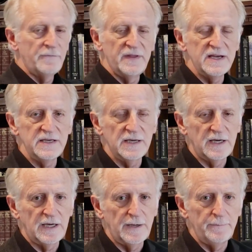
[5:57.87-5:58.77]
the
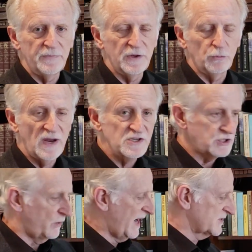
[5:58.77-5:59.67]

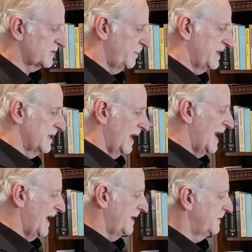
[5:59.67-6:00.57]
ratio has to be in
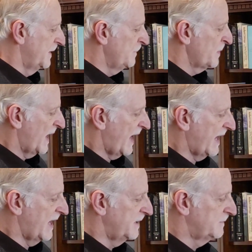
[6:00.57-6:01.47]
line,
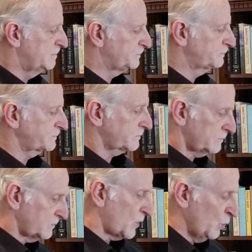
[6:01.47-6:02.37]
and
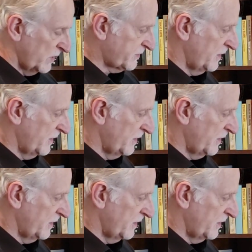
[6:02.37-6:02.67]
with